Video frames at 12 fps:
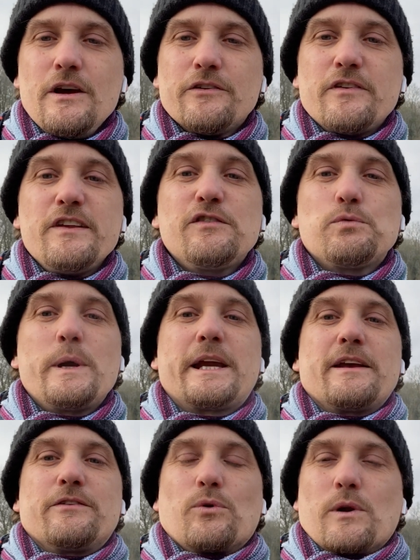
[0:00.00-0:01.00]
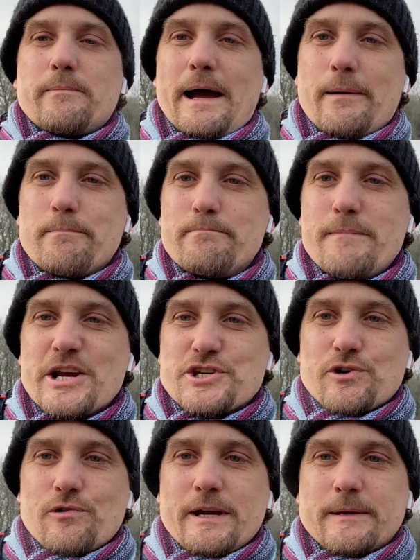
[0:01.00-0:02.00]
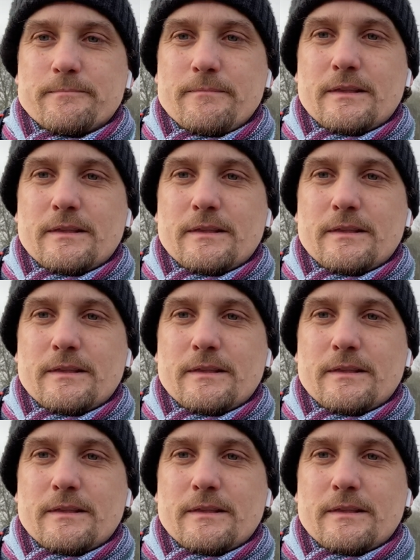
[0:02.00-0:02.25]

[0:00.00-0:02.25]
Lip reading: So this week is all about measuring